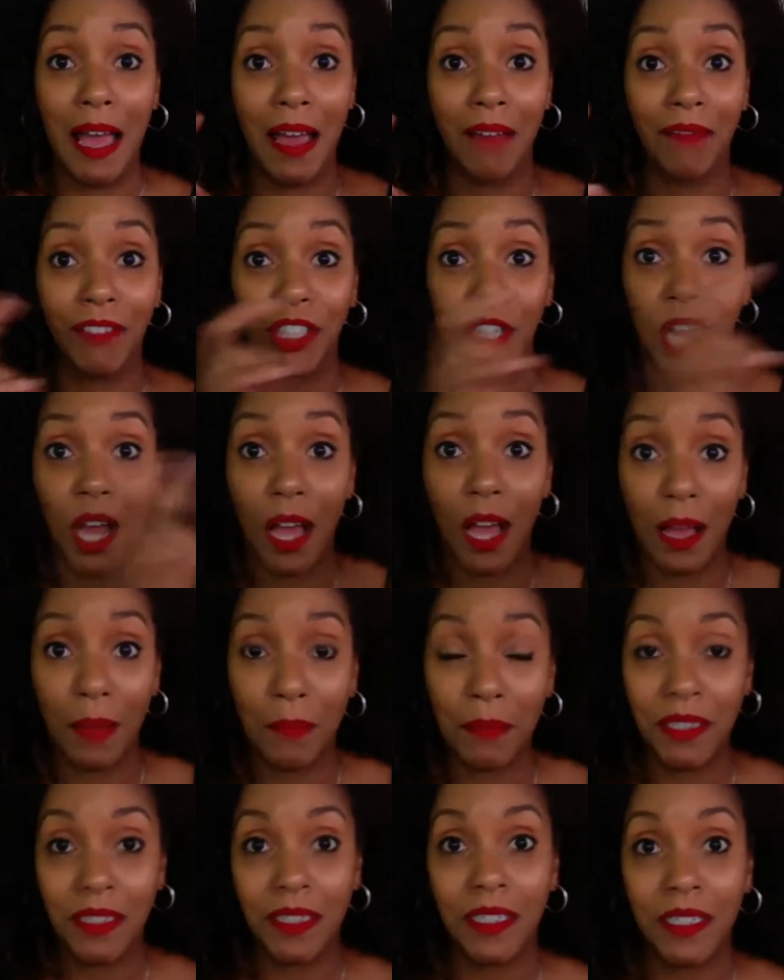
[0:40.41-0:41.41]
At the same
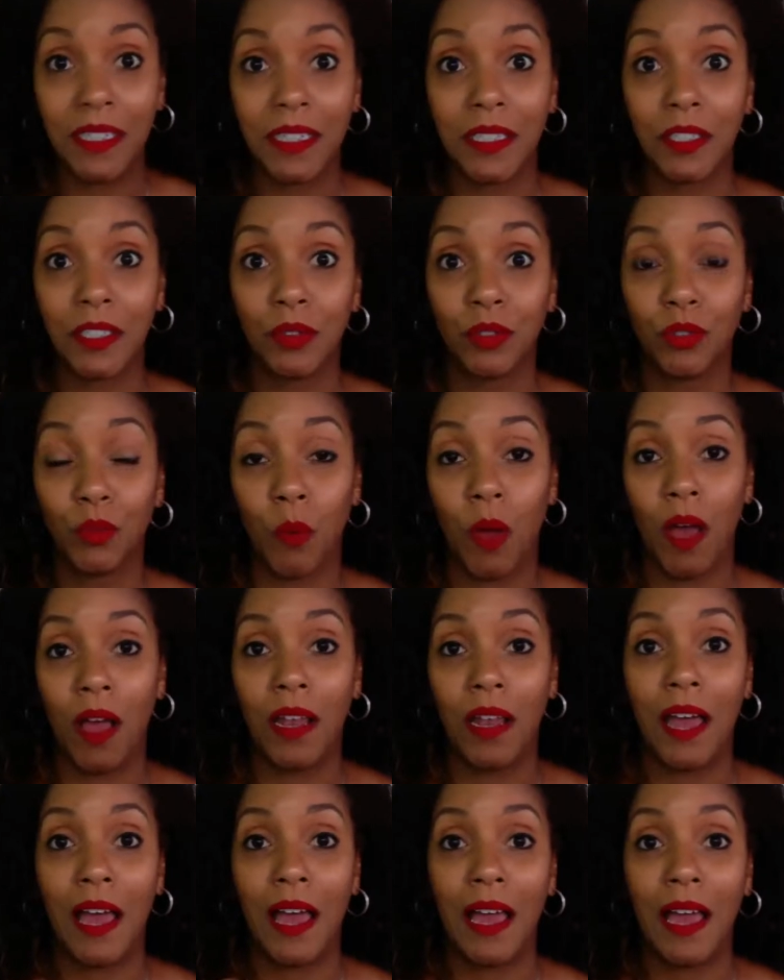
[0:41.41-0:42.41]
time, I have
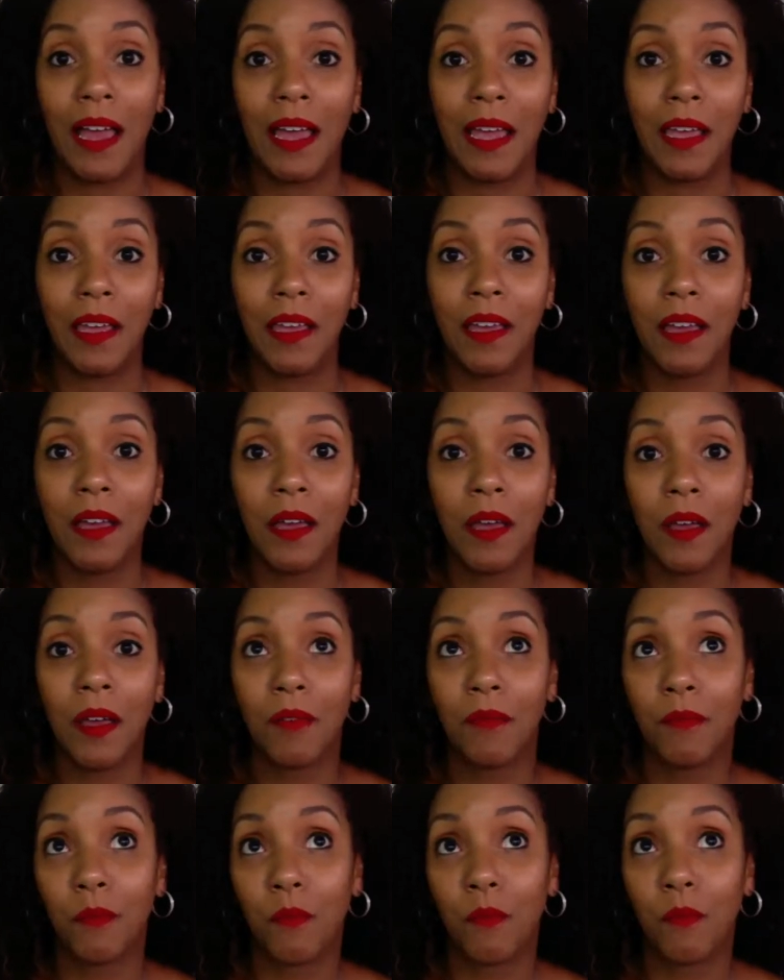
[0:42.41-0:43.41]
a job
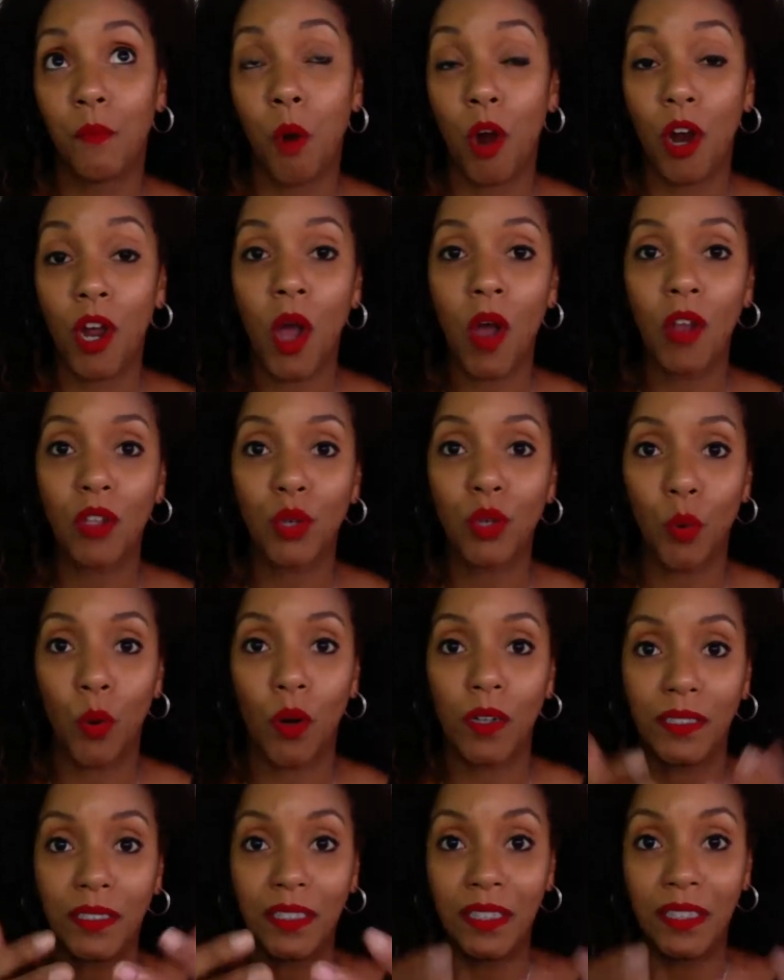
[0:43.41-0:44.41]
still while I
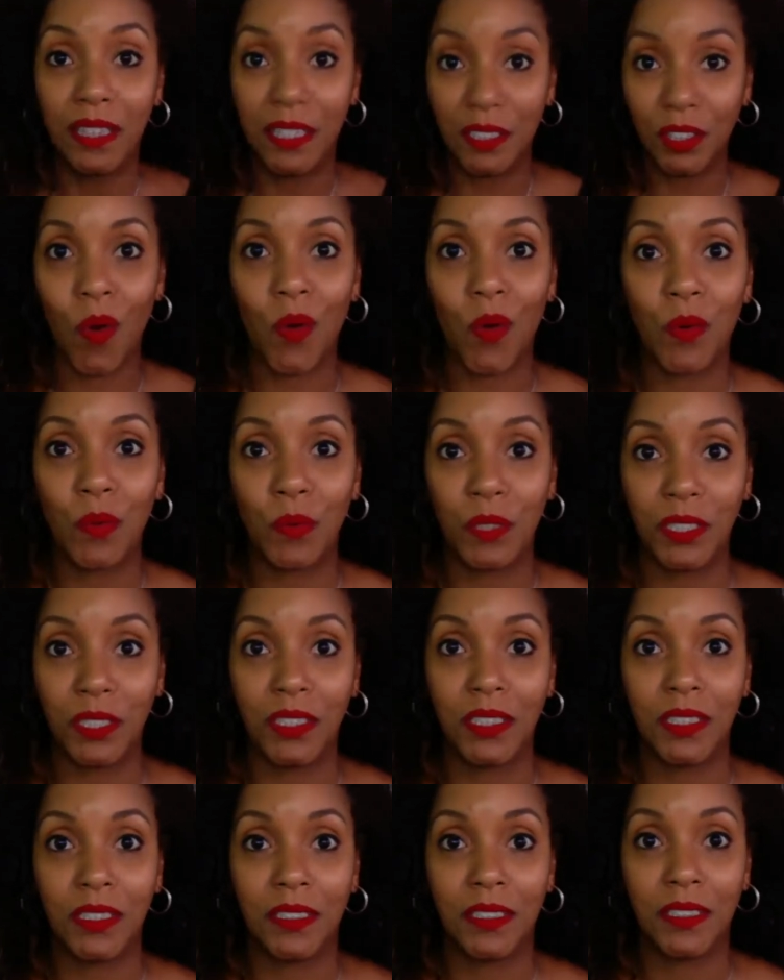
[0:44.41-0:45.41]
work
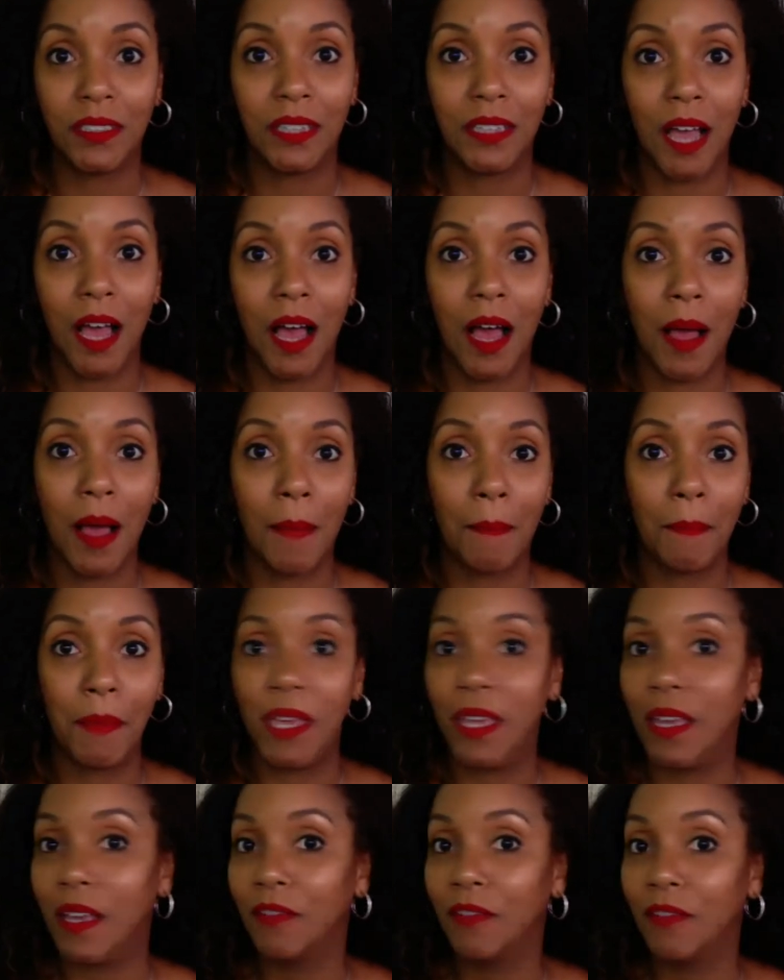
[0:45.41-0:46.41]
towards this goal,
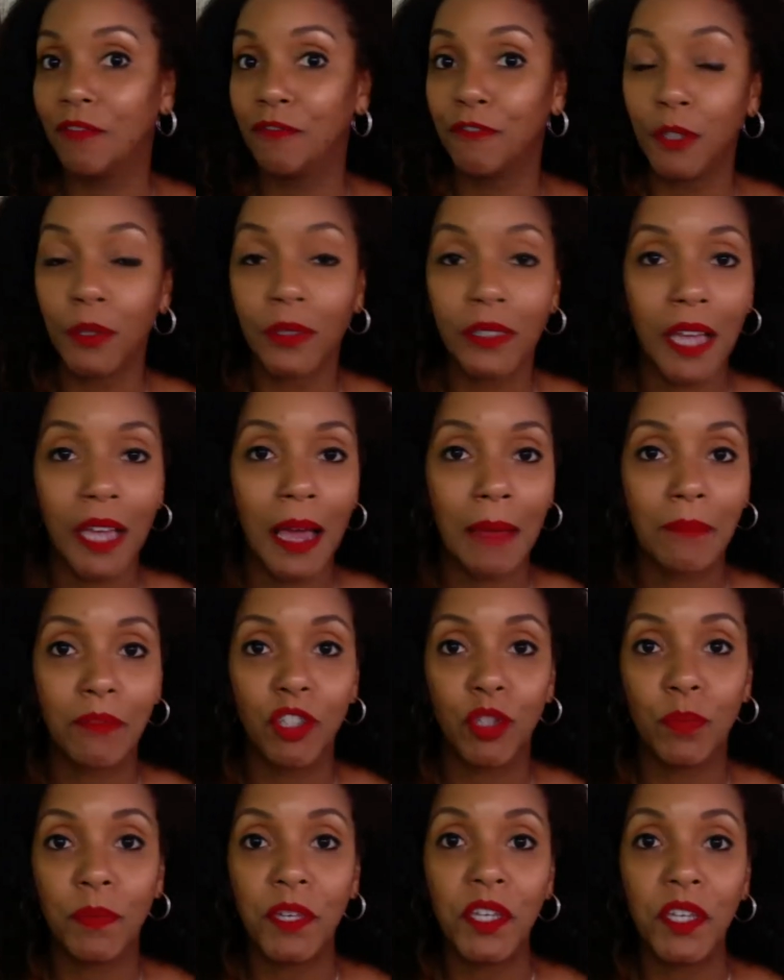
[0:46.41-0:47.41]
which is
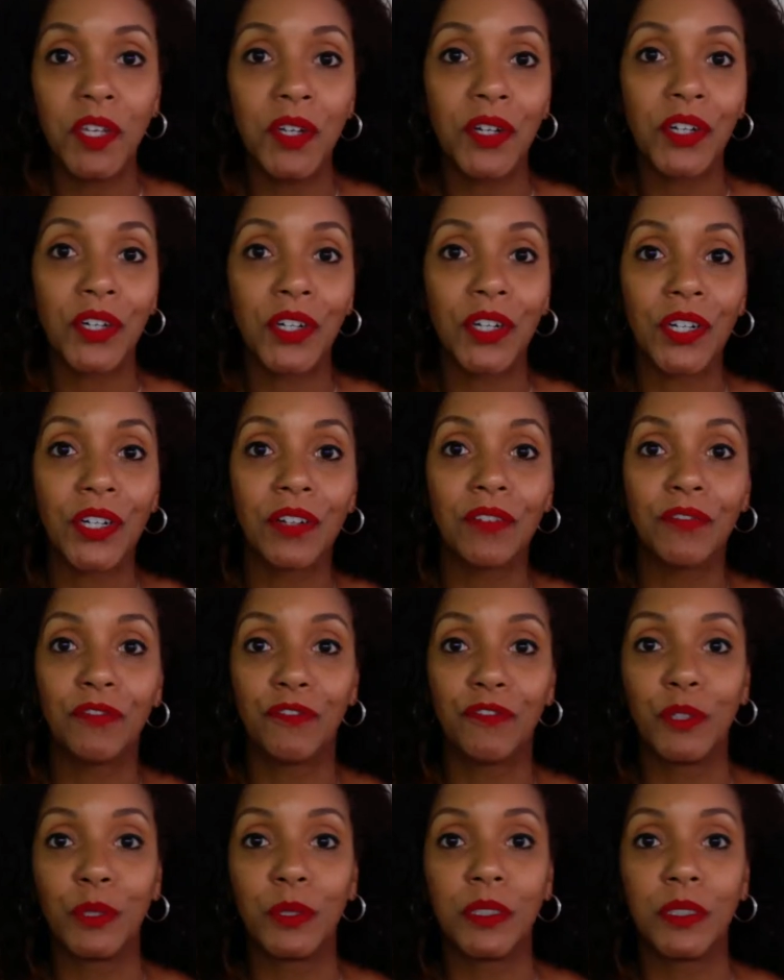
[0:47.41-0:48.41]
being full-time
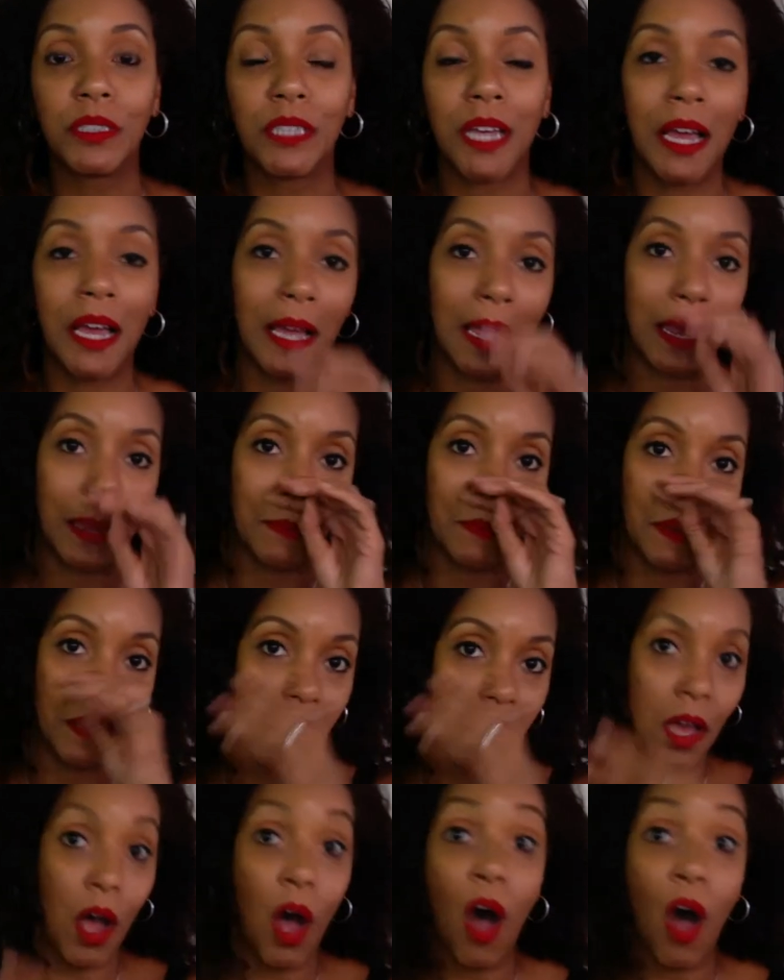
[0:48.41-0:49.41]
speaker,
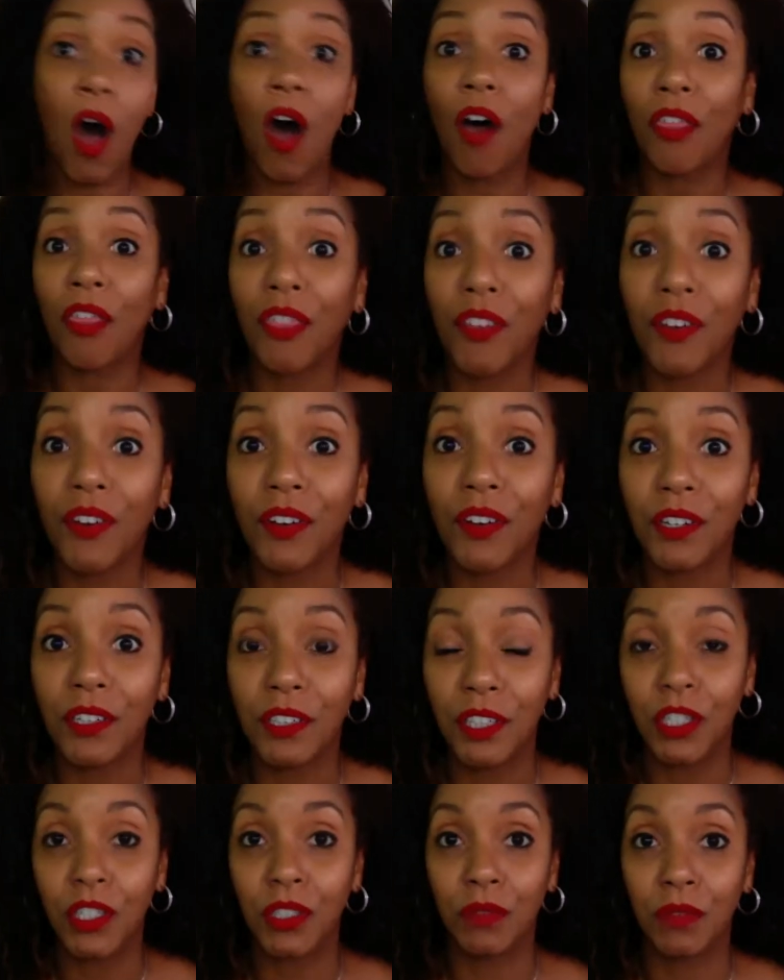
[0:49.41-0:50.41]
full-time
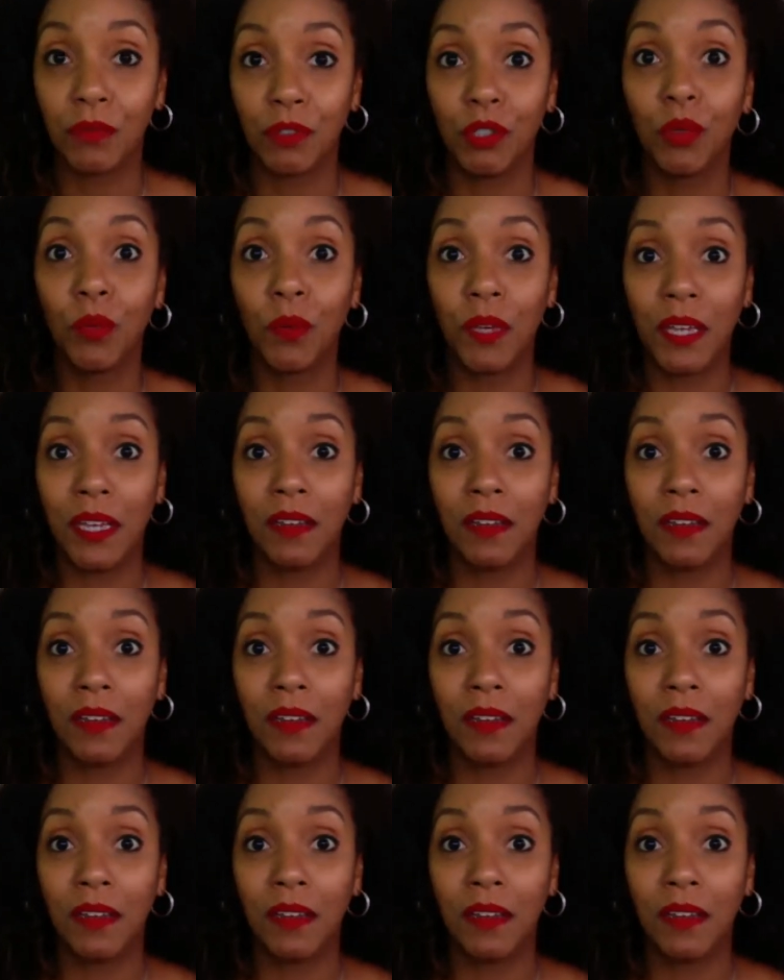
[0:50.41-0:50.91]
author,